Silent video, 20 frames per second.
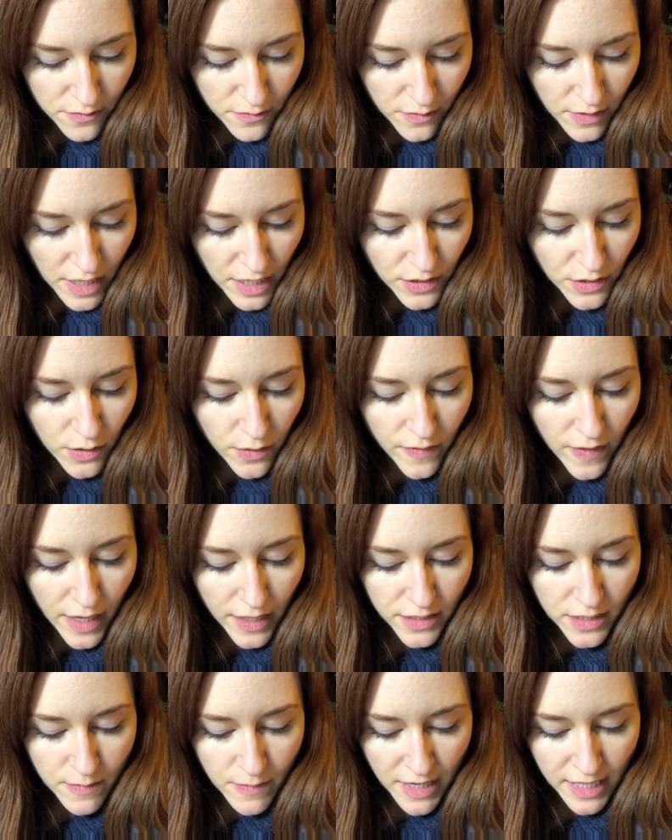When I told
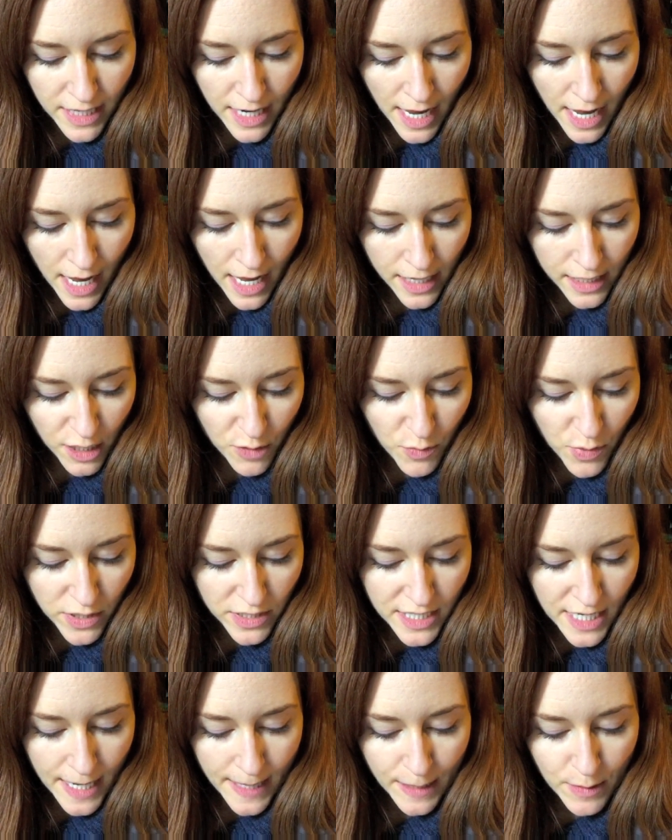that to my dad, he put
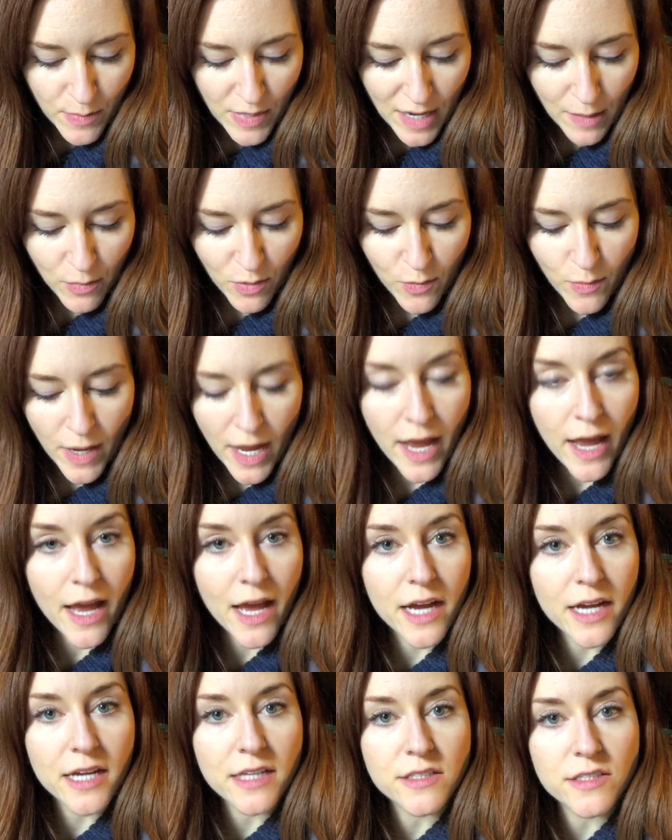down the paper
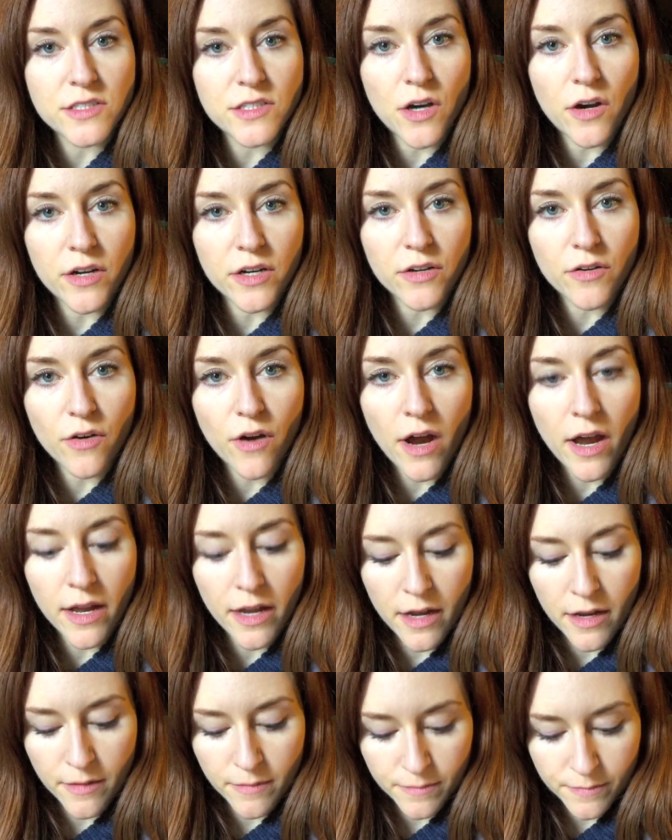bag and started
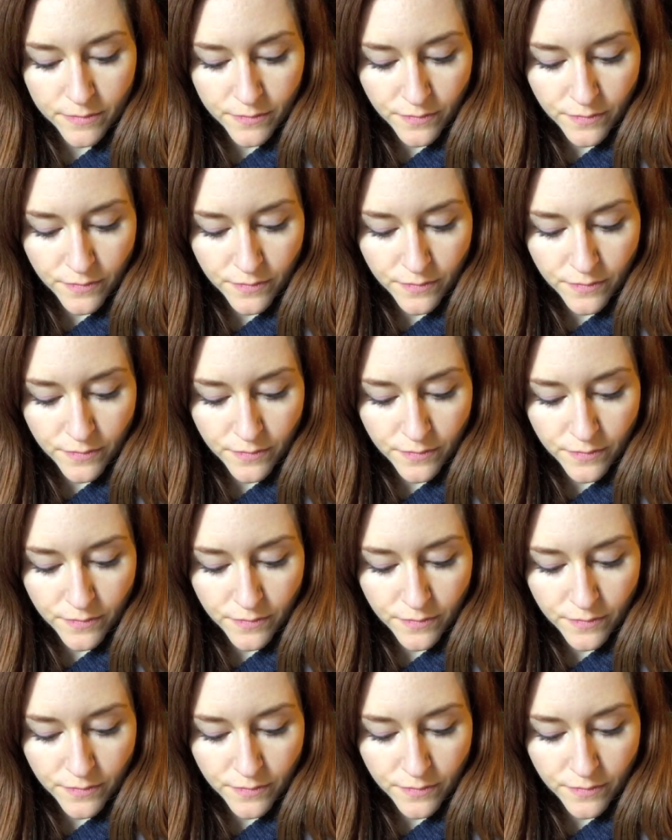crying.